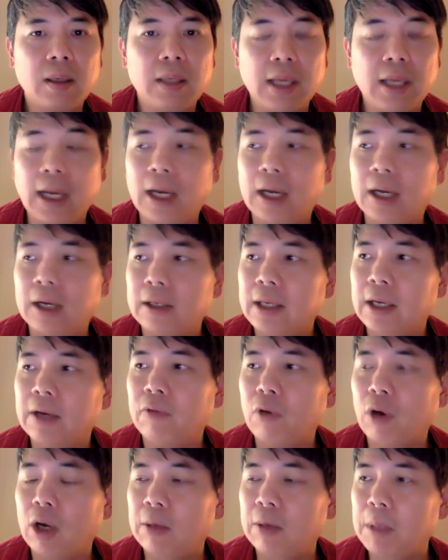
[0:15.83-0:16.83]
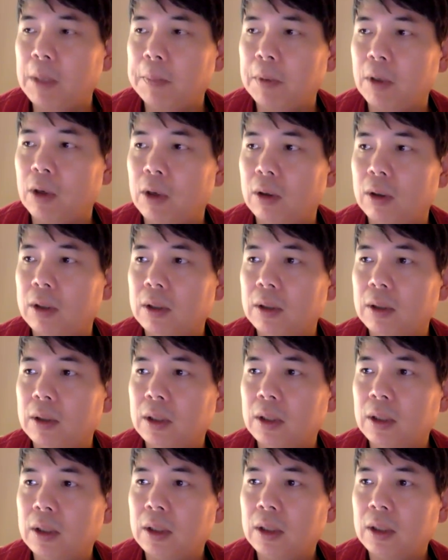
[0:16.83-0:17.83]
Yeah. 400 people. people?
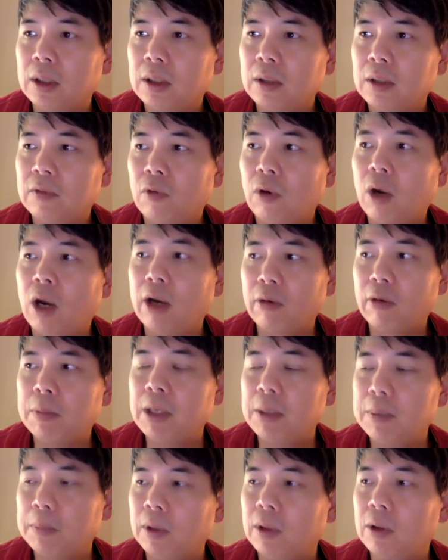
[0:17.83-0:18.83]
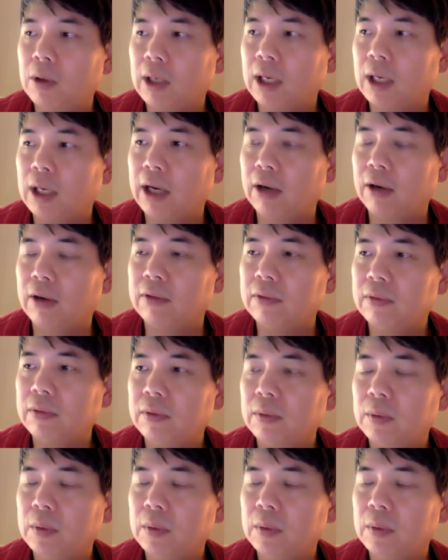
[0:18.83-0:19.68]
400 people got laid off.